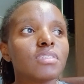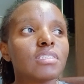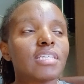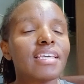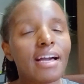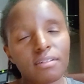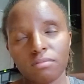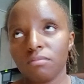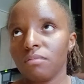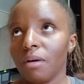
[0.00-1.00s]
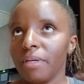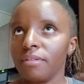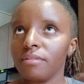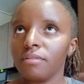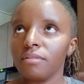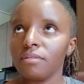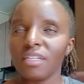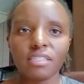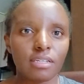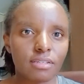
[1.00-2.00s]
yeah, I mean,
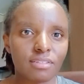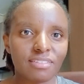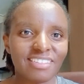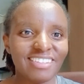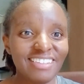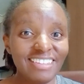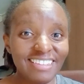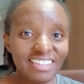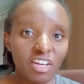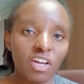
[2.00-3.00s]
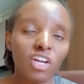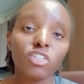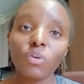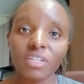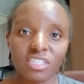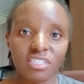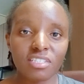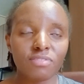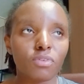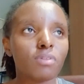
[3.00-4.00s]
that's it. No agent
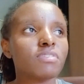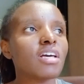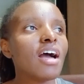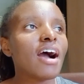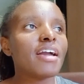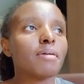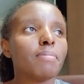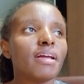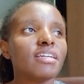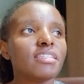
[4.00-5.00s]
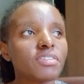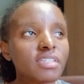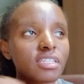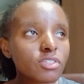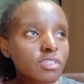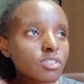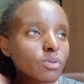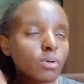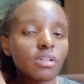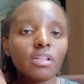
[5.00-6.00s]
involved. I applied directly to the
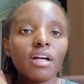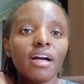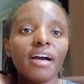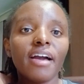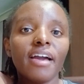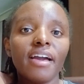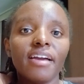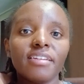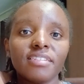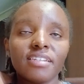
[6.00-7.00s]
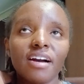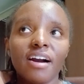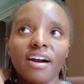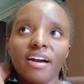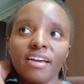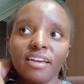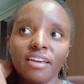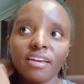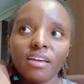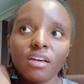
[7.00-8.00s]
school and I
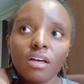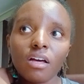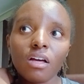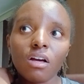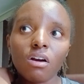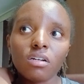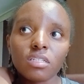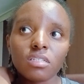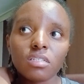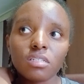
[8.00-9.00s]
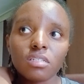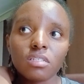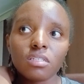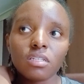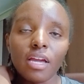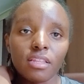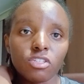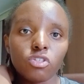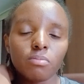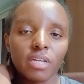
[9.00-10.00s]
got the
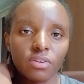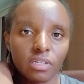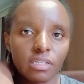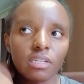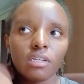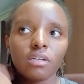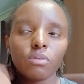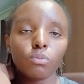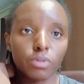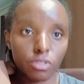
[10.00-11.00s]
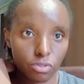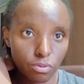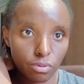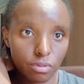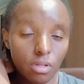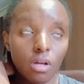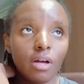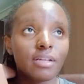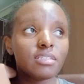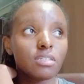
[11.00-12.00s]
job directly with the school.
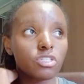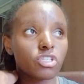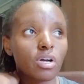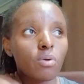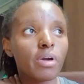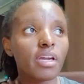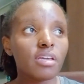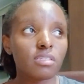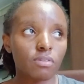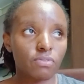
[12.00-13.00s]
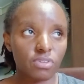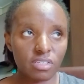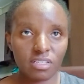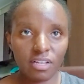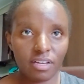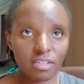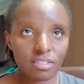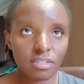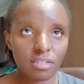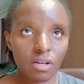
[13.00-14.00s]
Teach Away is a free site.
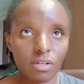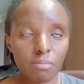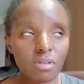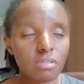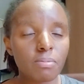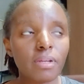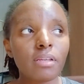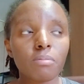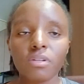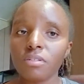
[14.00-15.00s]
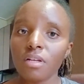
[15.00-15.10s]
Now let me explain a bit